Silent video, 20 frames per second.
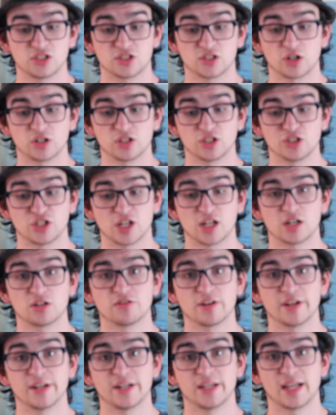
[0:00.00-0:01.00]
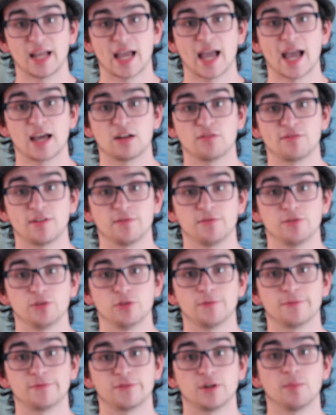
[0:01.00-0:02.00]
start generating ad
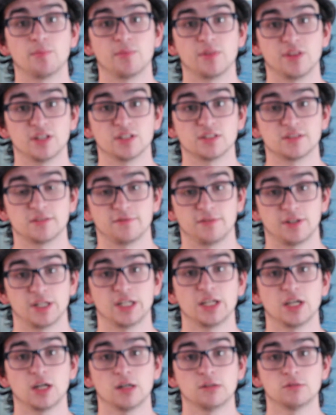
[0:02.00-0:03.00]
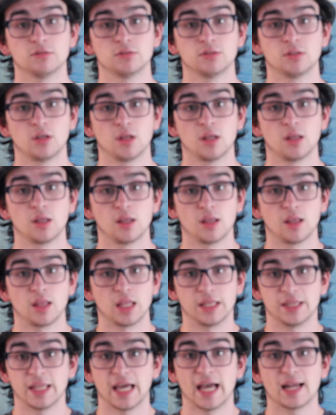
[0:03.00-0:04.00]
revenue from this video,
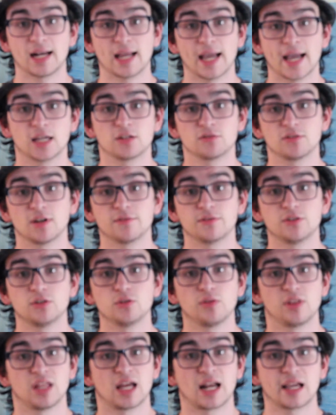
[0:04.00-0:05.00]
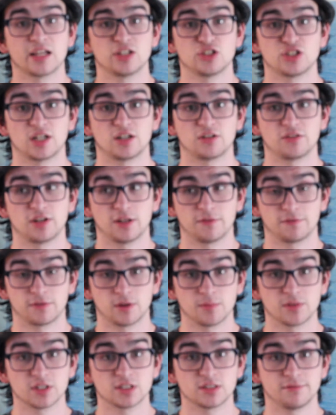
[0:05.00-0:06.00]
that ad revenue that I generate
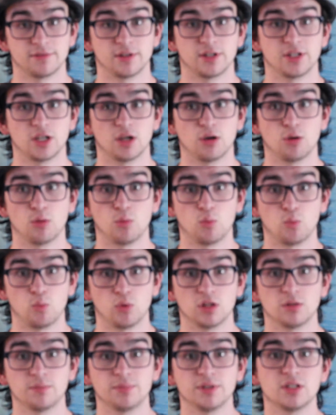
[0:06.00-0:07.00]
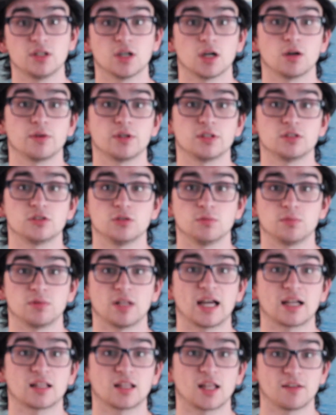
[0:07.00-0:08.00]
from this video will be going to
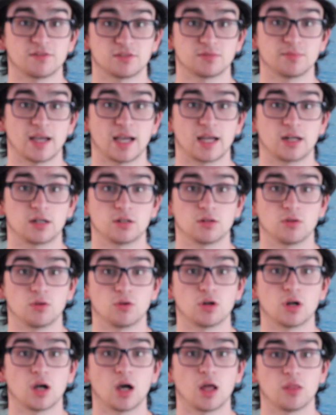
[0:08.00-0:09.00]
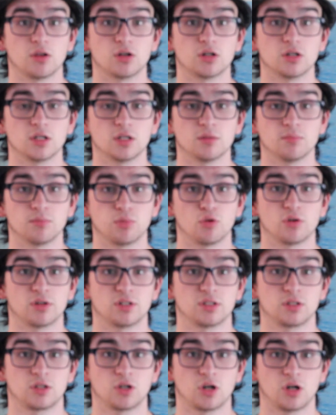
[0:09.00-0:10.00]
Black Lives Matter or other
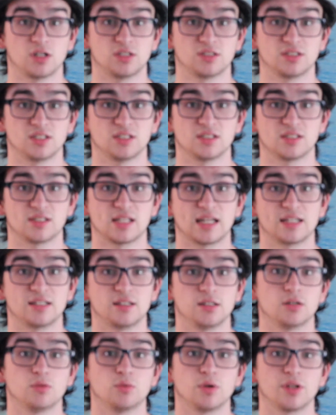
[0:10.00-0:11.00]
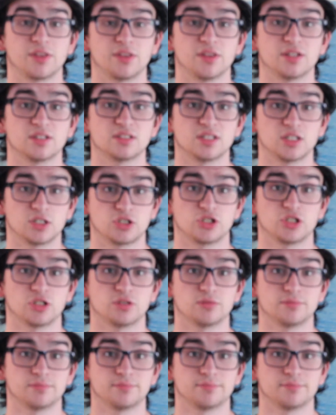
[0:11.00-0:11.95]
important causes that deal with this issue.